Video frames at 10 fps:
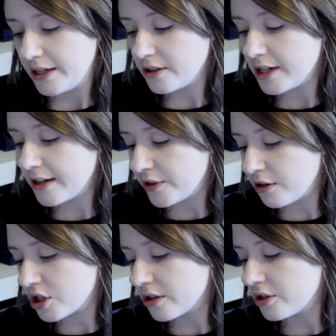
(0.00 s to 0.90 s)
In the near
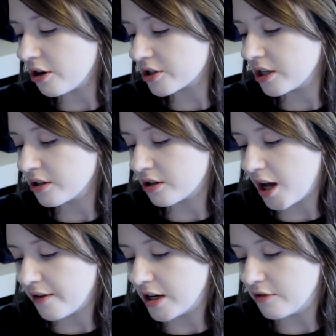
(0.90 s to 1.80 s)
future, the Doctor and
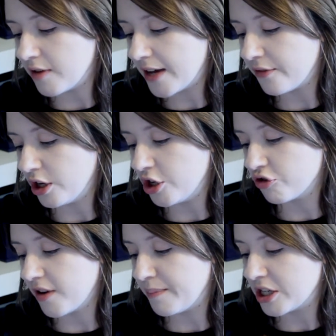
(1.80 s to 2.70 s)
Clara arrive on a
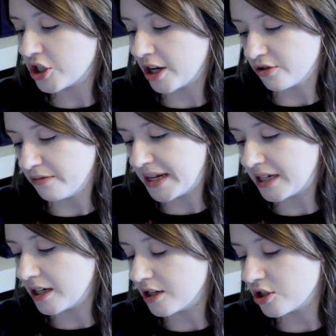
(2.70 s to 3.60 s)
decrepit shuttle
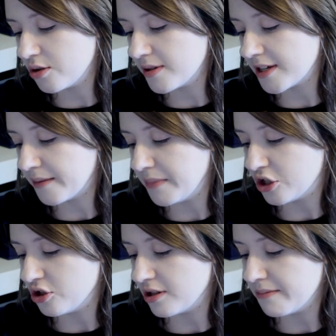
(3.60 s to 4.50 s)
making a suicide
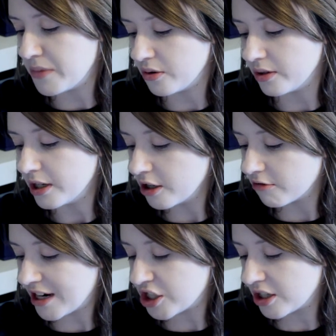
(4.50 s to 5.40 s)
mission to the moon.
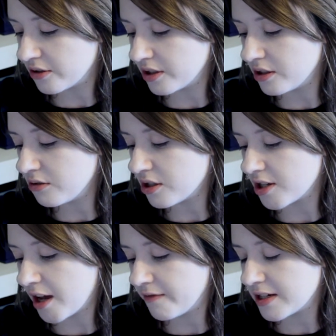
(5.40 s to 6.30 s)
Crashing on the lunar
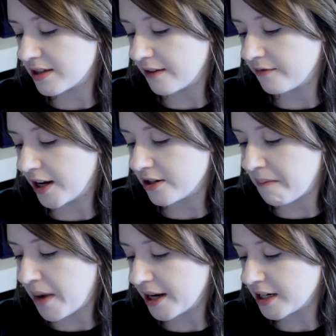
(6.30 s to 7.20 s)
surface, they find a
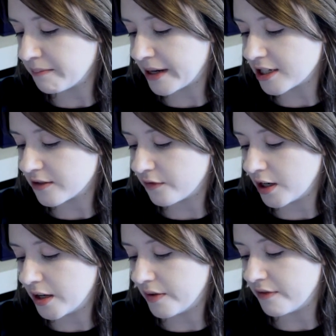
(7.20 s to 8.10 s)
mining base
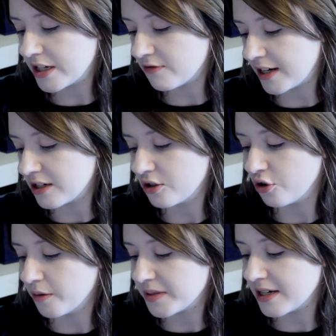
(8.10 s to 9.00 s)
full of eviscerated
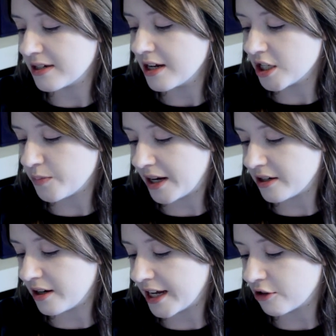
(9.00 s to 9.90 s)
corpses,
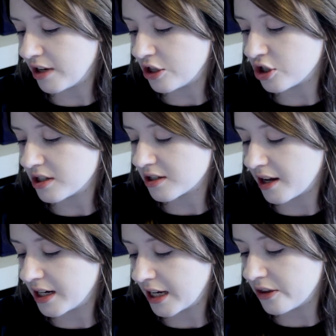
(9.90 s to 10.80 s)
spider-like creatures
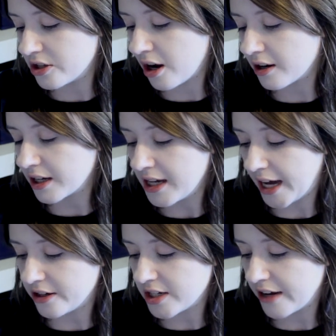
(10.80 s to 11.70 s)
scuttling in the dark,
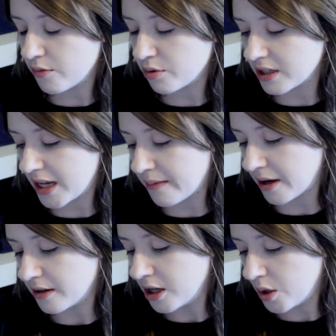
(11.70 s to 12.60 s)
and a terrible
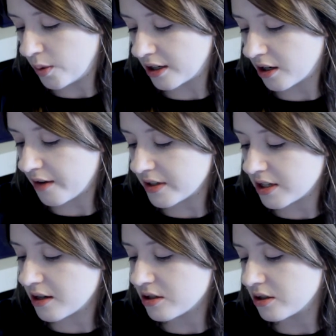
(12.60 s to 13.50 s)
dilemma. When Clara
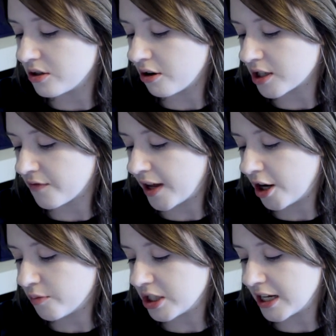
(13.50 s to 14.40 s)
turns to the Doctor for
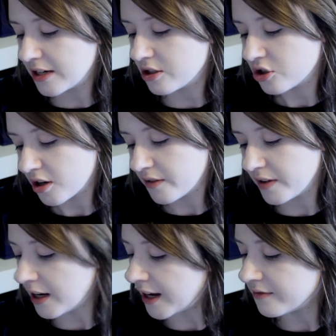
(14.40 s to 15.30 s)
help, she gets the shock of
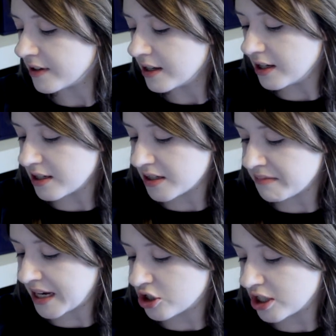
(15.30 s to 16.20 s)
her life. Is the
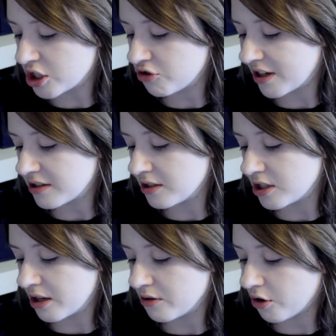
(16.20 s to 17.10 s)
man she's trusted
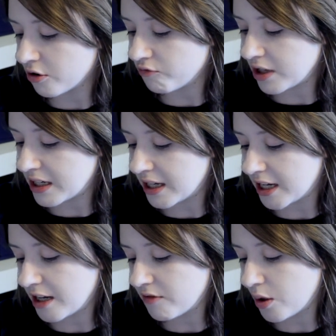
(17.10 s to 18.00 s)
so long really a
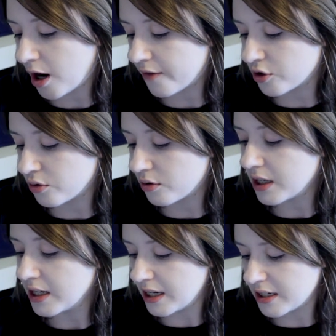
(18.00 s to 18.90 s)
hero after all?
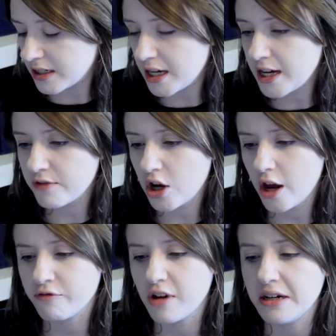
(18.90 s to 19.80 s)
Is he even
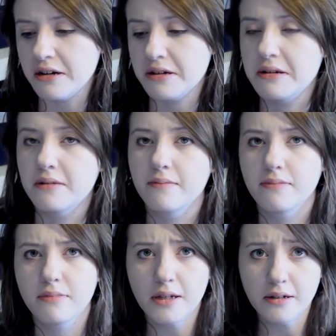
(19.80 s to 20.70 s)
her friend?
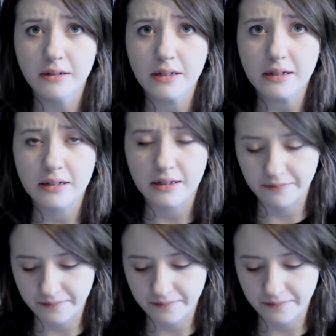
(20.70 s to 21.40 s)
Sheesh.